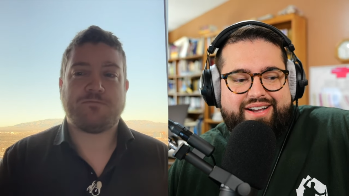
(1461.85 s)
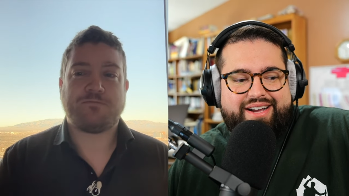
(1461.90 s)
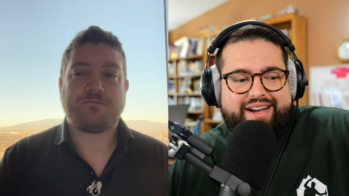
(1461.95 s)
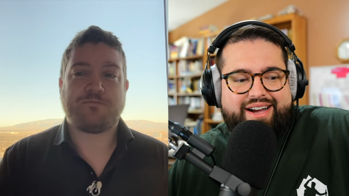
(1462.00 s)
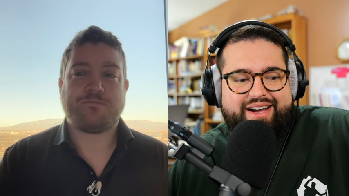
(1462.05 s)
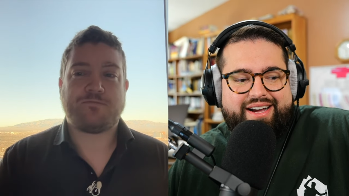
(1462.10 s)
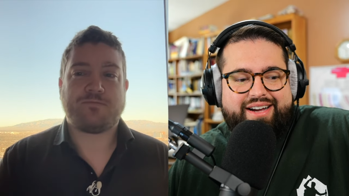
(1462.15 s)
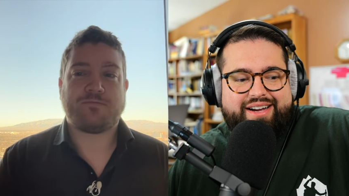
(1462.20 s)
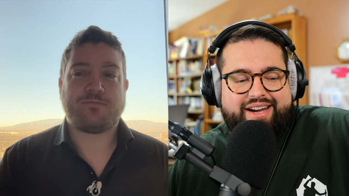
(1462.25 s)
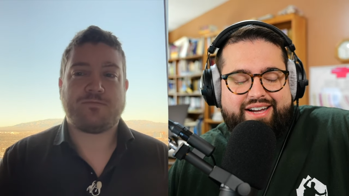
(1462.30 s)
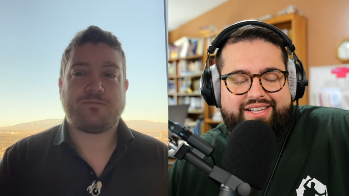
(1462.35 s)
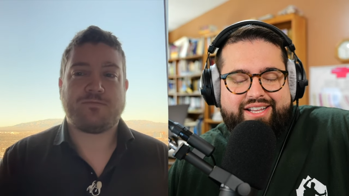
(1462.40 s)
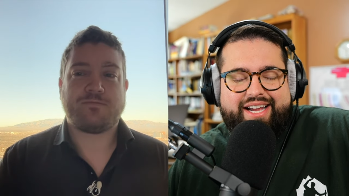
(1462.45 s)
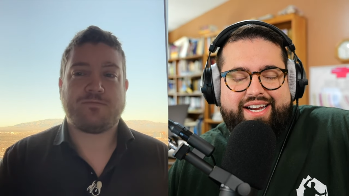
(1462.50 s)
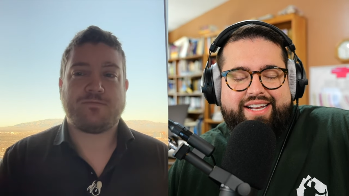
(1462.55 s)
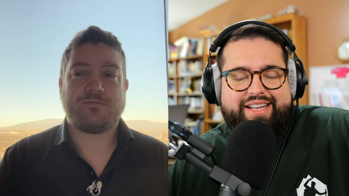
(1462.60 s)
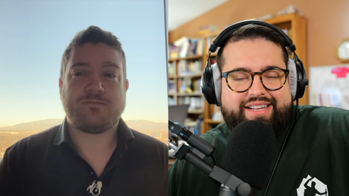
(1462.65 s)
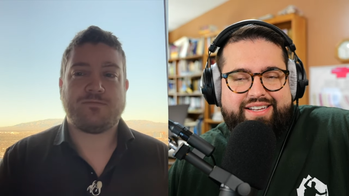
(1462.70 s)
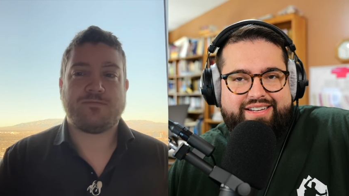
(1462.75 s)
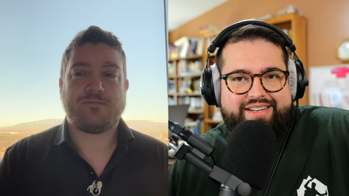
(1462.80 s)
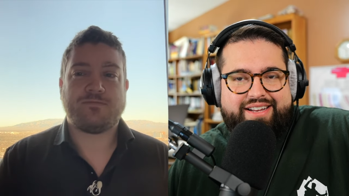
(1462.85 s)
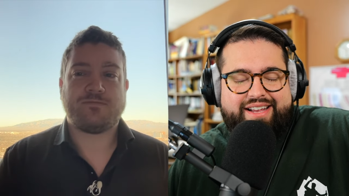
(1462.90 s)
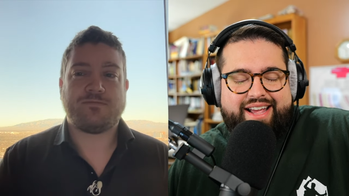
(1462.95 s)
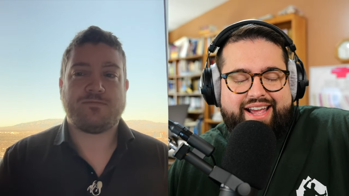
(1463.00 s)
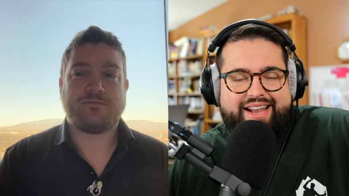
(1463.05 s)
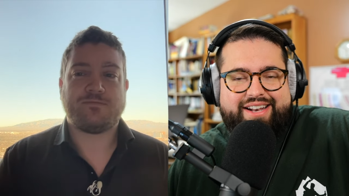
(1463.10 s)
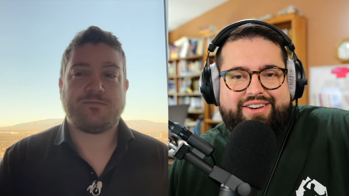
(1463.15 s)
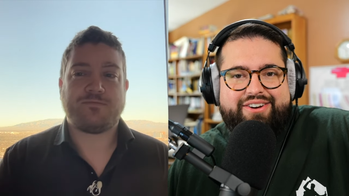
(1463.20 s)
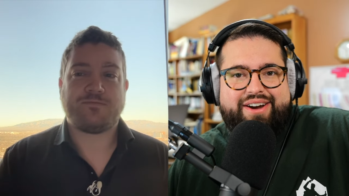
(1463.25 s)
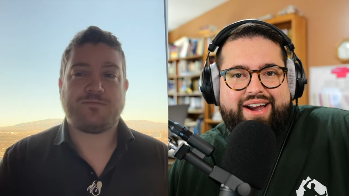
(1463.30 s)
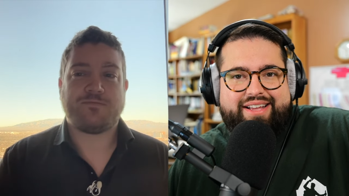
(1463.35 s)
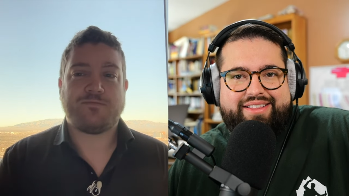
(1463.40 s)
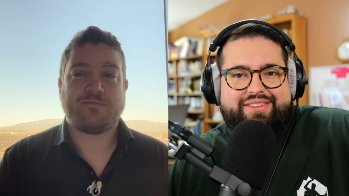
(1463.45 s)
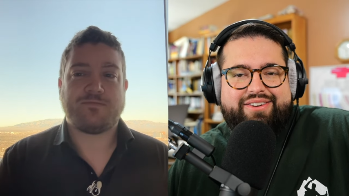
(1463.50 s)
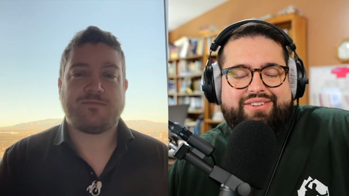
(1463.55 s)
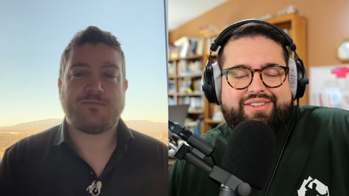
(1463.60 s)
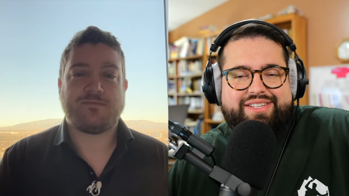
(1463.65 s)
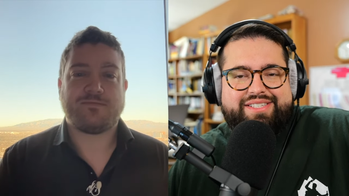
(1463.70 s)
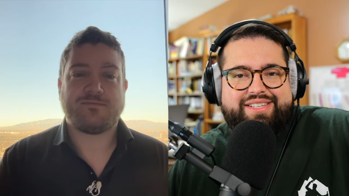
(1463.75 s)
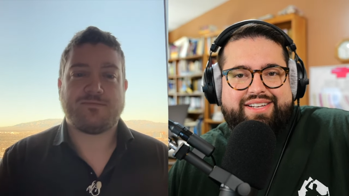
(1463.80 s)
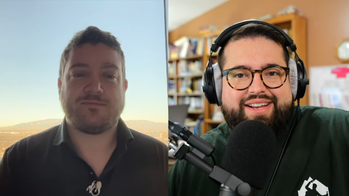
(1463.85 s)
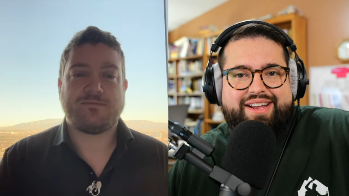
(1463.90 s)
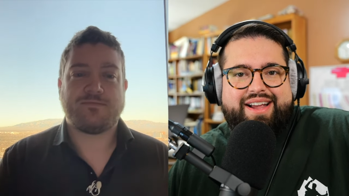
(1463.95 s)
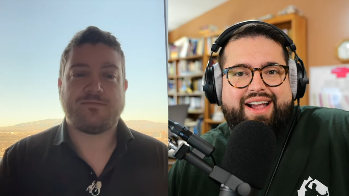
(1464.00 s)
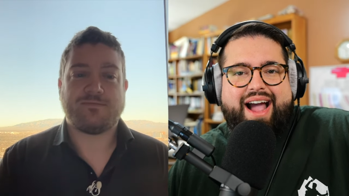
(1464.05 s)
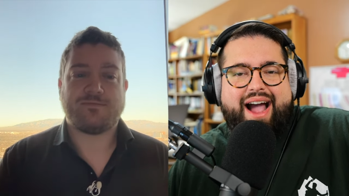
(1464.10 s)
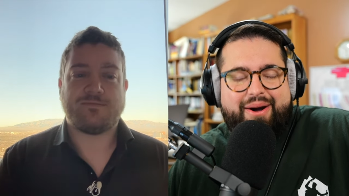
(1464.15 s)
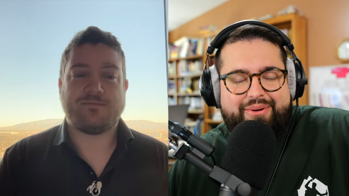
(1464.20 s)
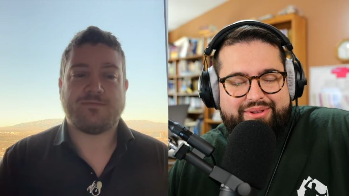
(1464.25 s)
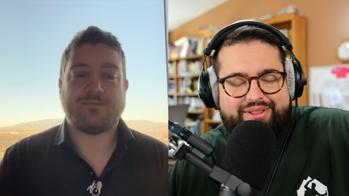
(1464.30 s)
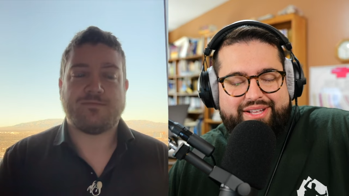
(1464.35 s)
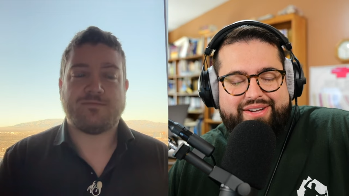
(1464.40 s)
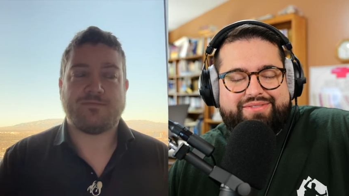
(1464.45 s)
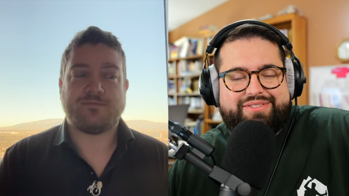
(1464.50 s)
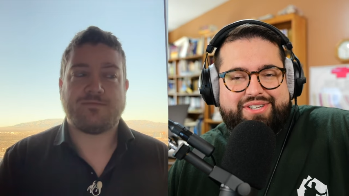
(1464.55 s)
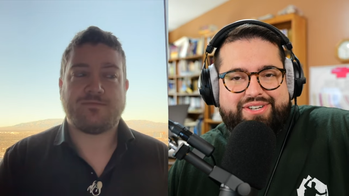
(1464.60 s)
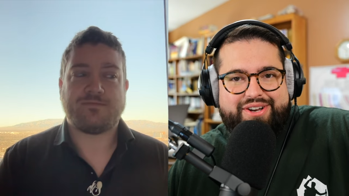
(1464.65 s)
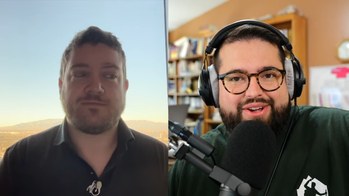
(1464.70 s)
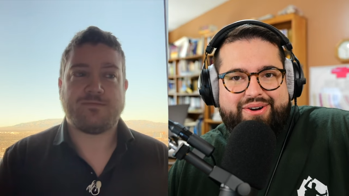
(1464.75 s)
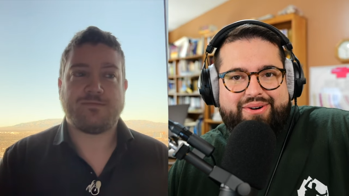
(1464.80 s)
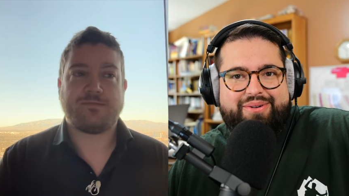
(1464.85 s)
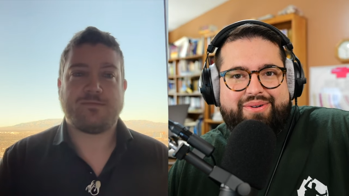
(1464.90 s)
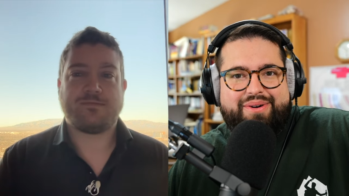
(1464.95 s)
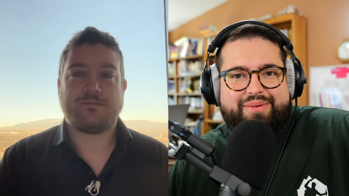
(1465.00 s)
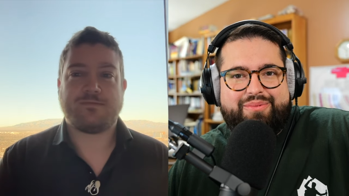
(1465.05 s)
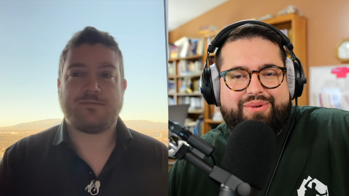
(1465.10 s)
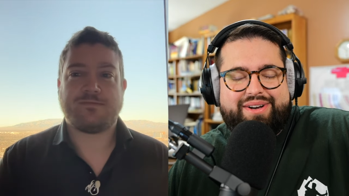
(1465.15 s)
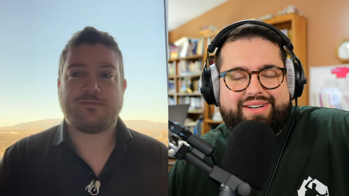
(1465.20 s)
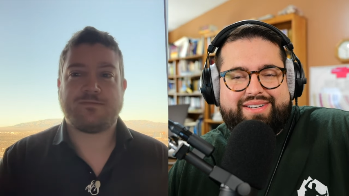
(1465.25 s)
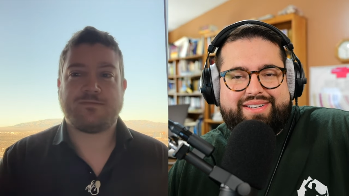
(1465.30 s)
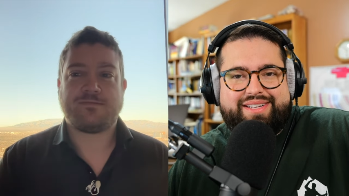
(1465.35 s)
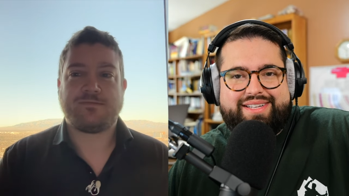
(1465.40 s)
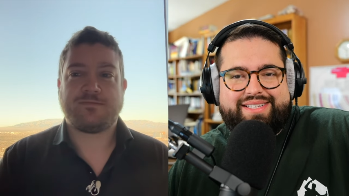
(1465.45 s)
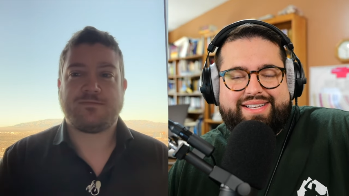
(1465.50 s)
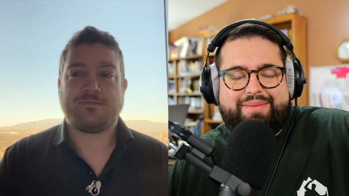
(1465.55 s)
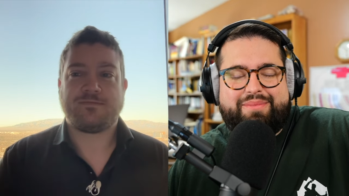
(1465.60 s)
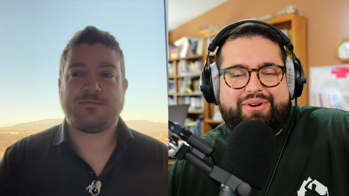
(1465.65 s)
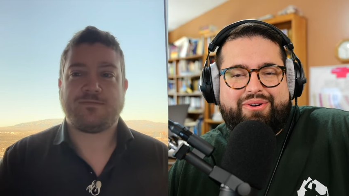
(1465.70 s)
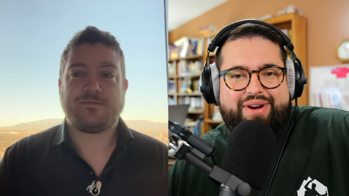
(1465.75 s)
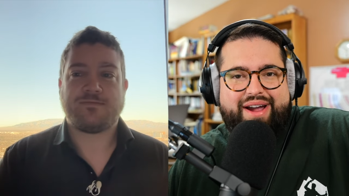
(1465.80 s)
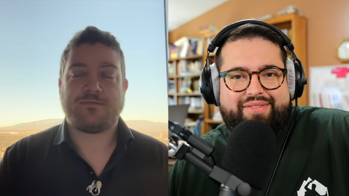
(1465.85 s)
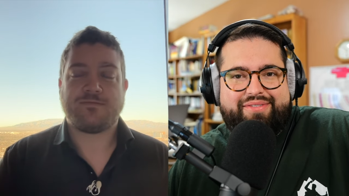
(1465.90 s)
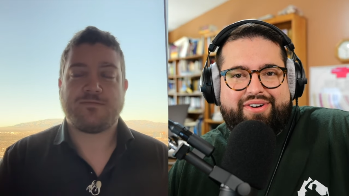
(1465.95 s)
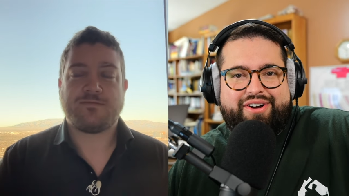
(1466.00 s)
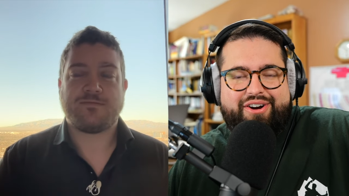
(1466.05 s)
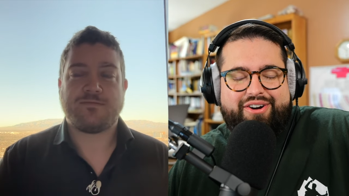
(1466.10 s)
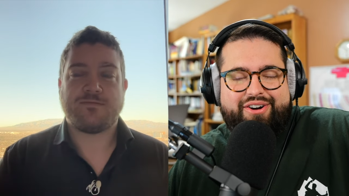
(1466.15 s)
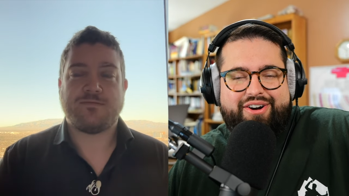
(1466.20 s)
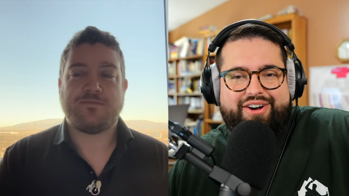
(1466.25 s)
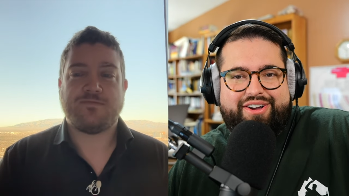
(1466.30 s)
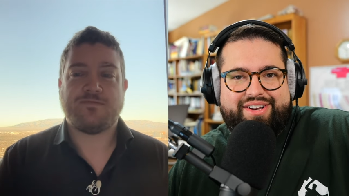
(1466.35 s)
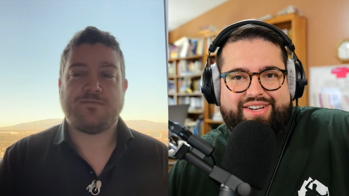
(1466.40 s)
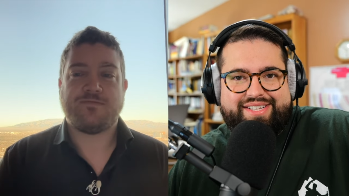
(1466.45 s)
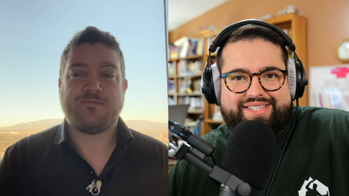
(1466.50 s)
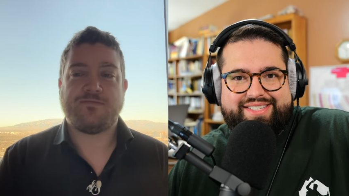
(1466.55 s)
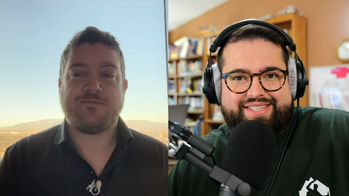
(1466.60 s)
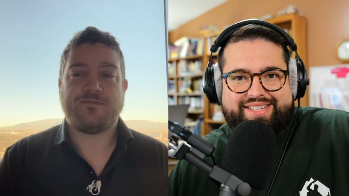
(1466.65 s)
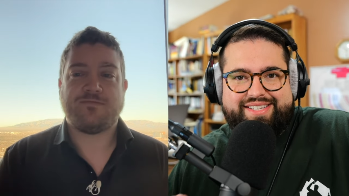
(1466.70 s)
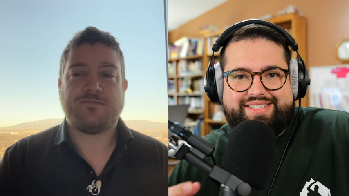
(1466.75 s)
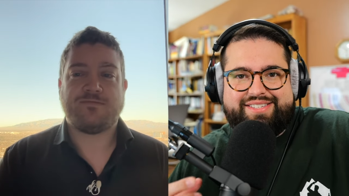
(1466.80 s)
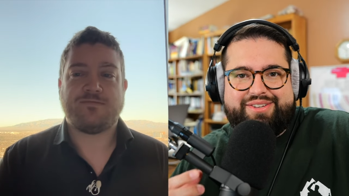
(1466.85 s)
Speaker 1: uh, a lady and you're out there listening, I would love to know what the demographic our audience is.